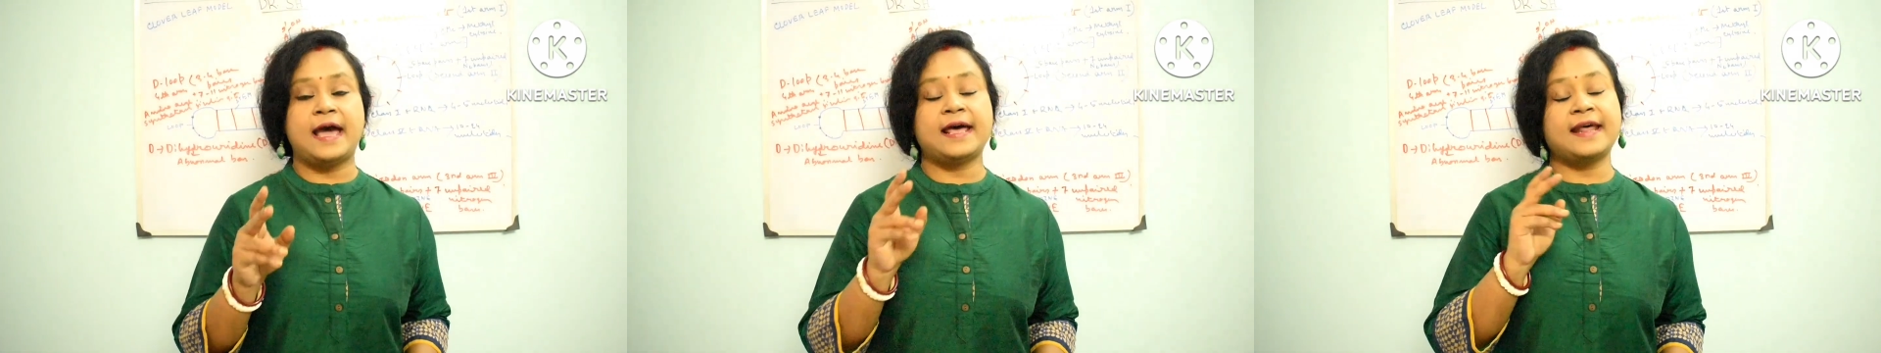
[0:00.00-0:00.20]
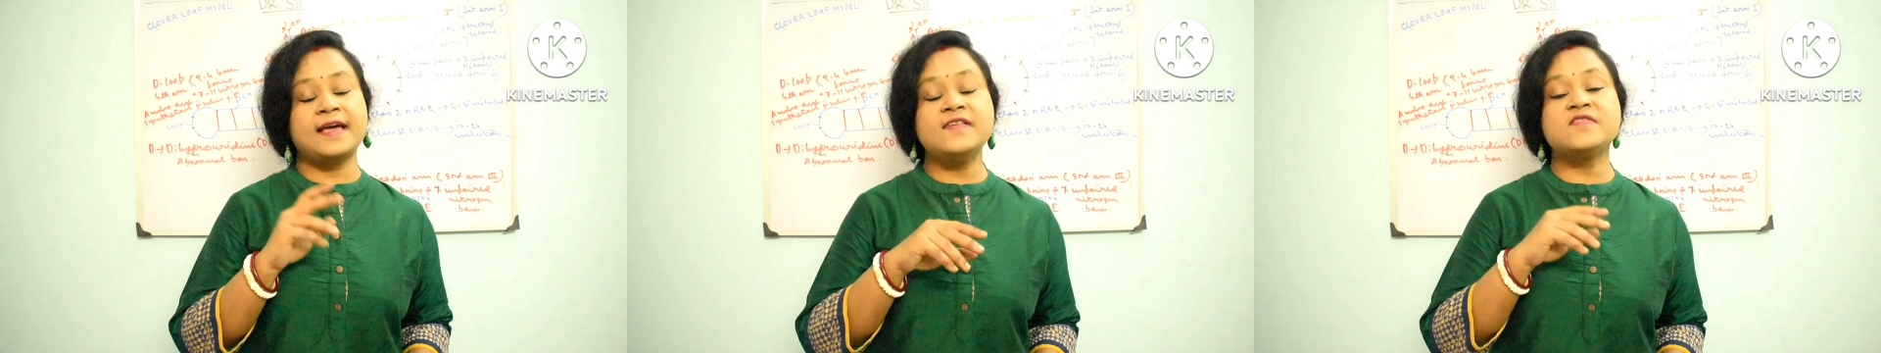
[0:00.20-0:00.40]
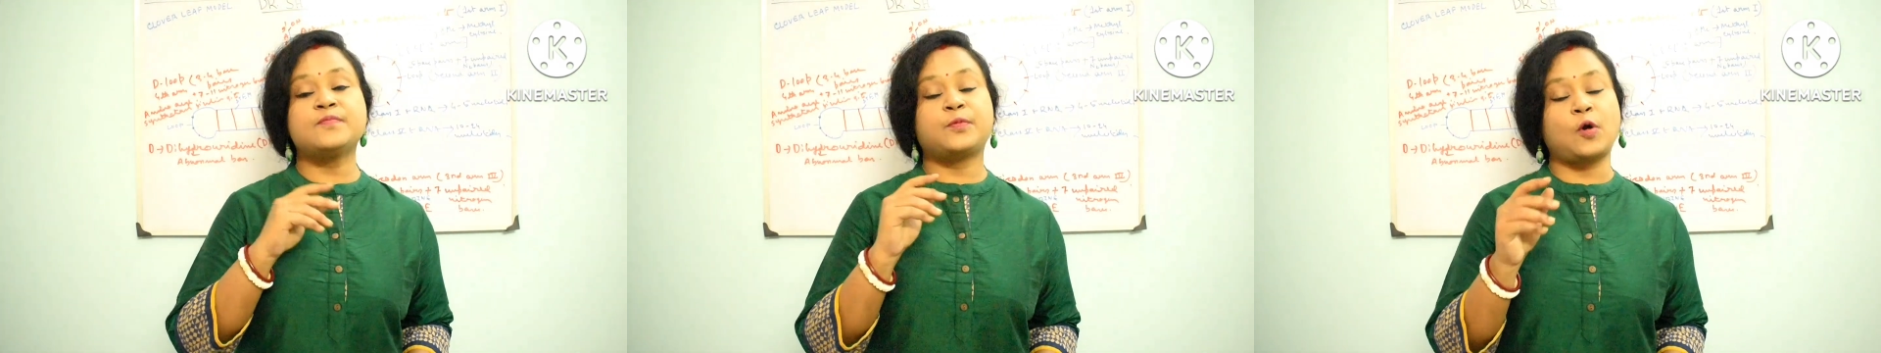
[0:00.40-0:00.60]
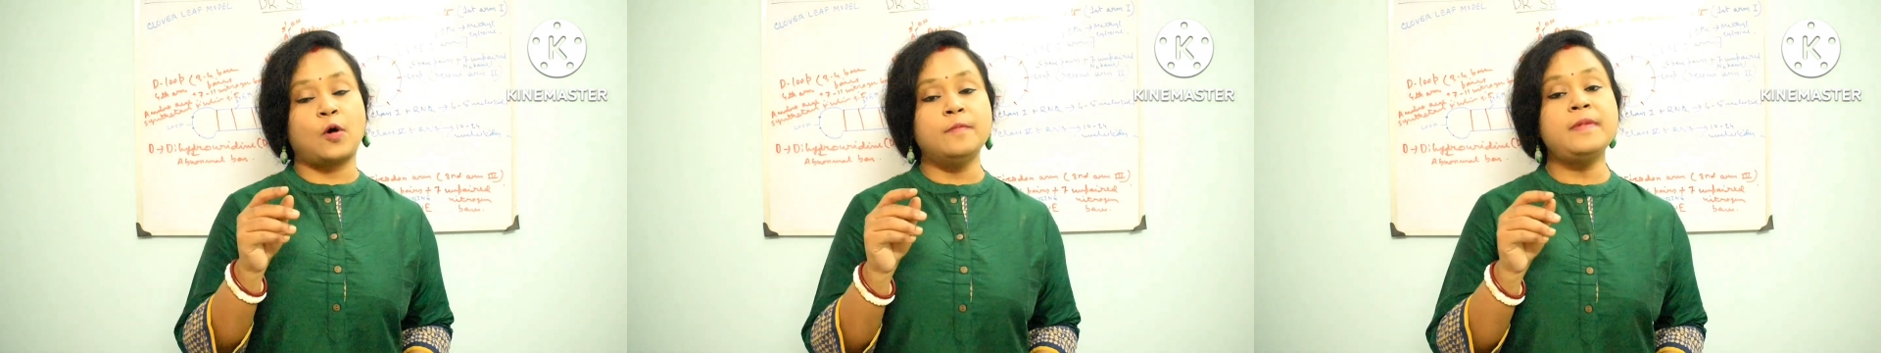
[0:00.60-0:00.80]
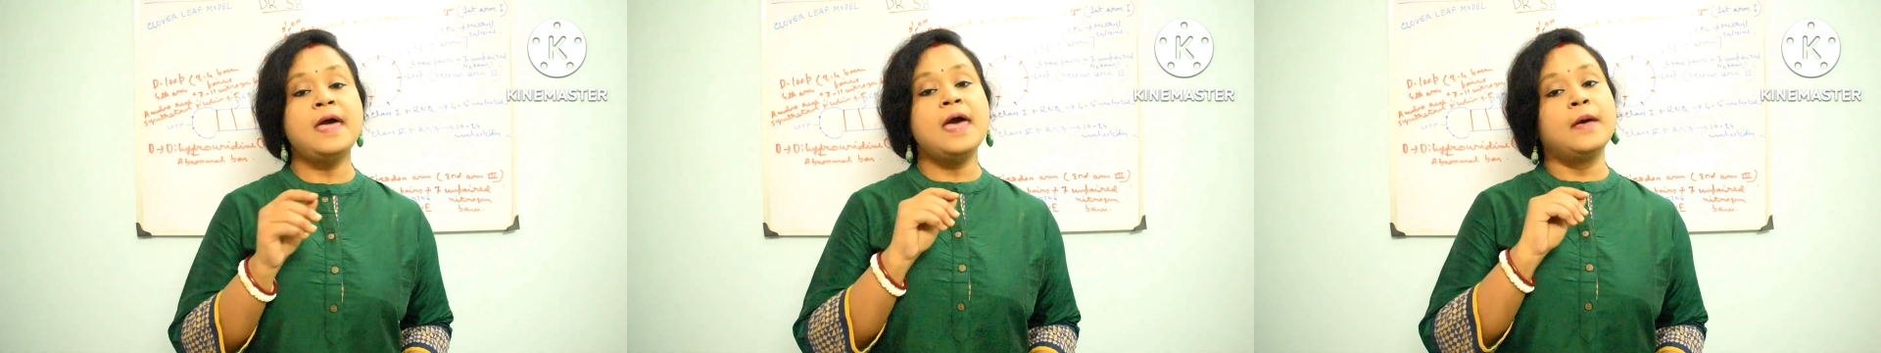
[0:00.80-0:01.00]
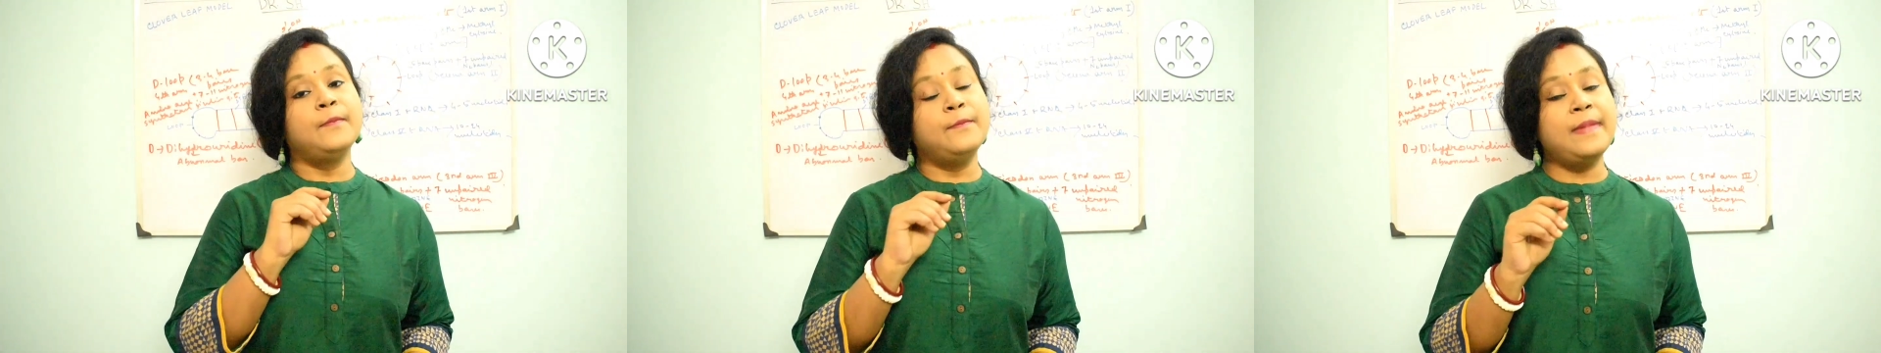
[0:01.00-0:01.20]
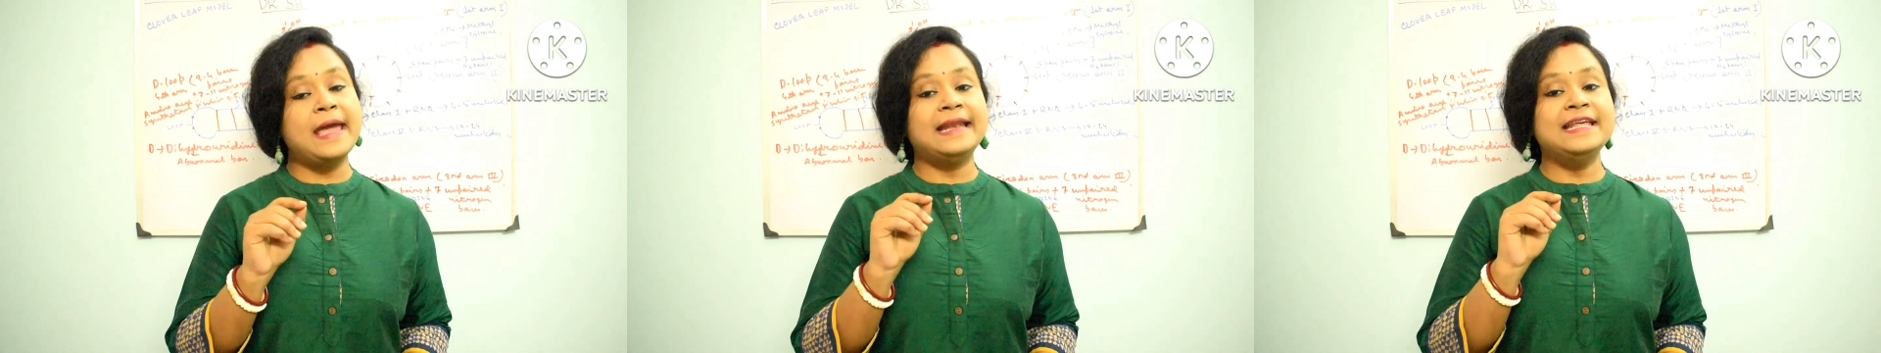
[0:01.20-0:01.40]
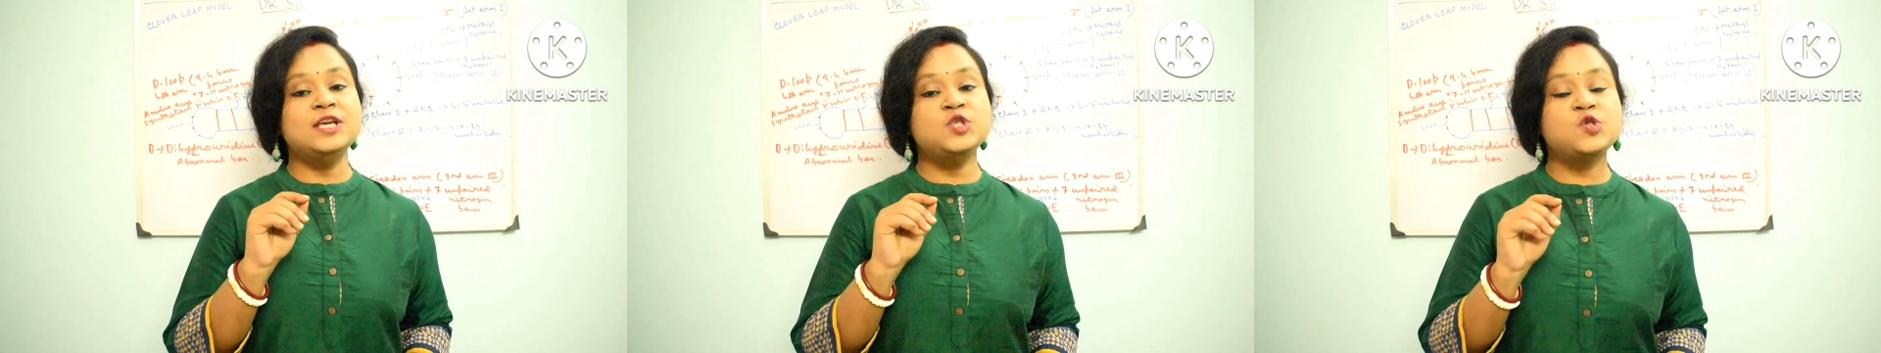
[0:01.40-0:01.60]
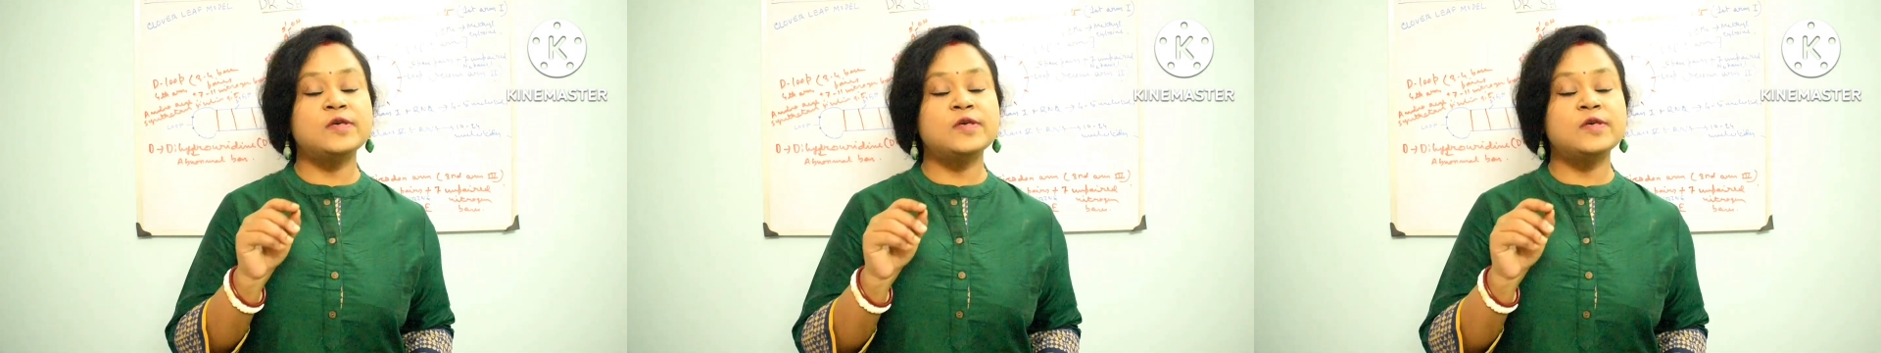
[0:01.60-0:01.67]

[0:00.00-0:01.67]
arise from many